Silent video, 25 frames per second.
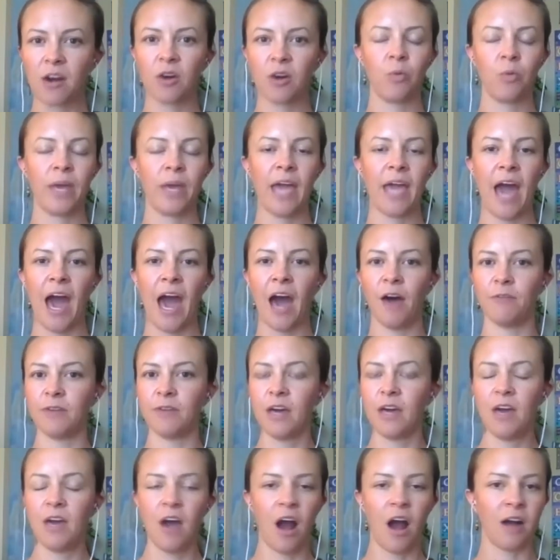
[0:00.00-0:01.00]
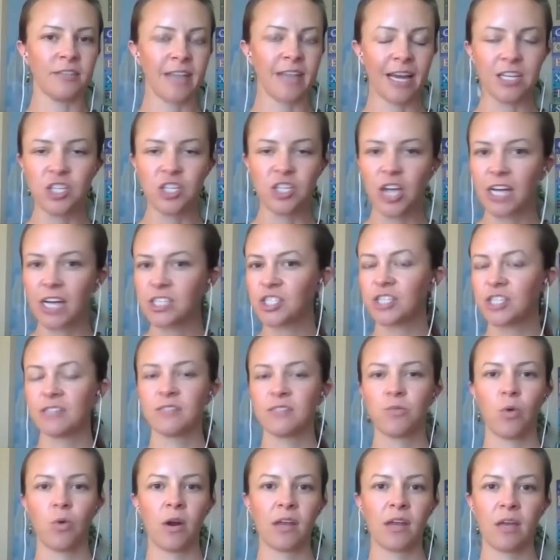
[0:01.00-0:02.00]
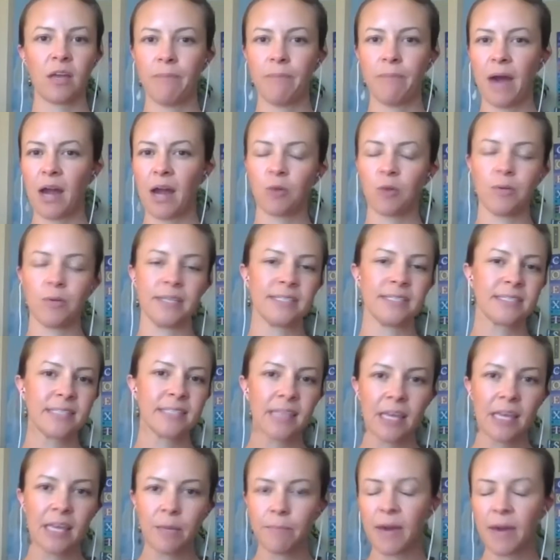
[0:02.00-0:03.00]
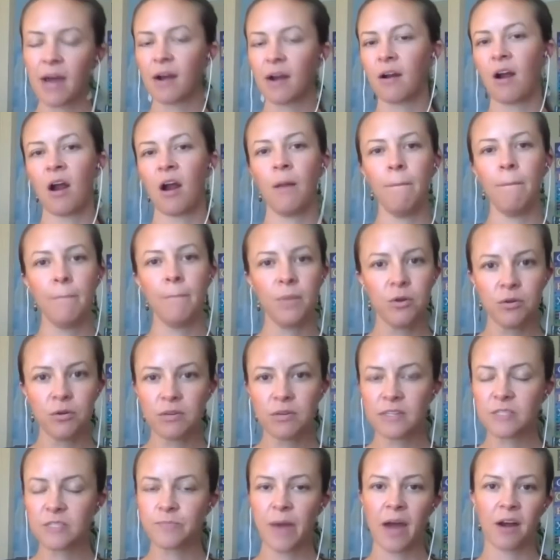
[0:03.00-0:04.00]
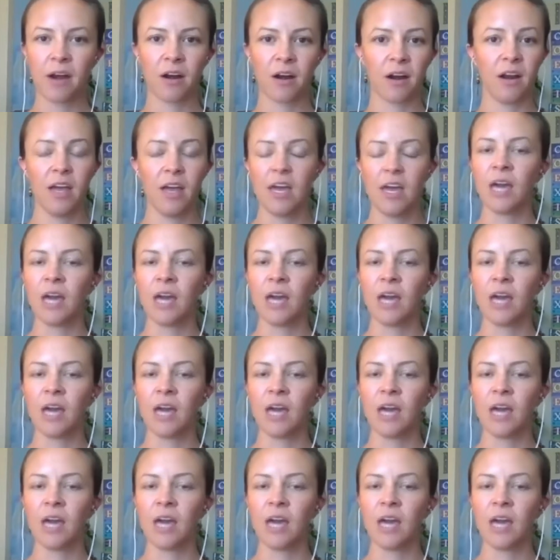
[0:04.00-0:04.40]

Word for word: We have our digestion's working better, we sleep better, our mood is better.